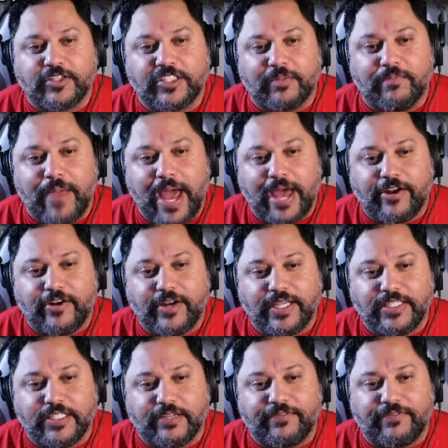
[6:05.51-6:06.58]
to matter
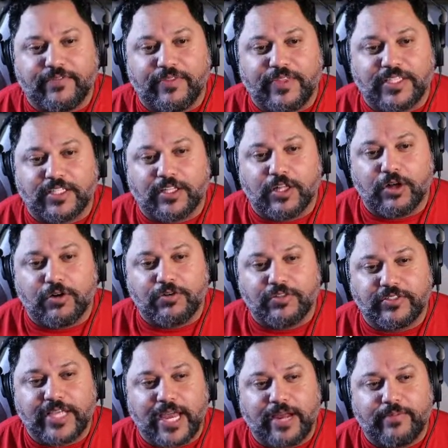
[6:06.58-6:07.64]
is if this local
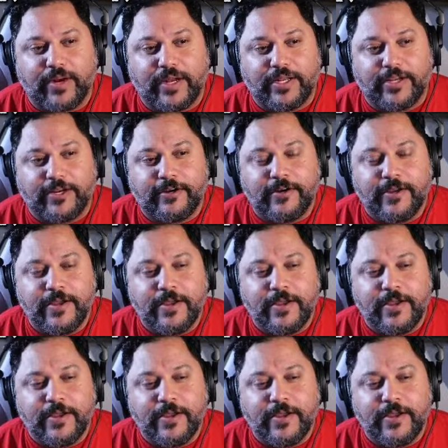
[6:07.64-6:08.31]
tab right here,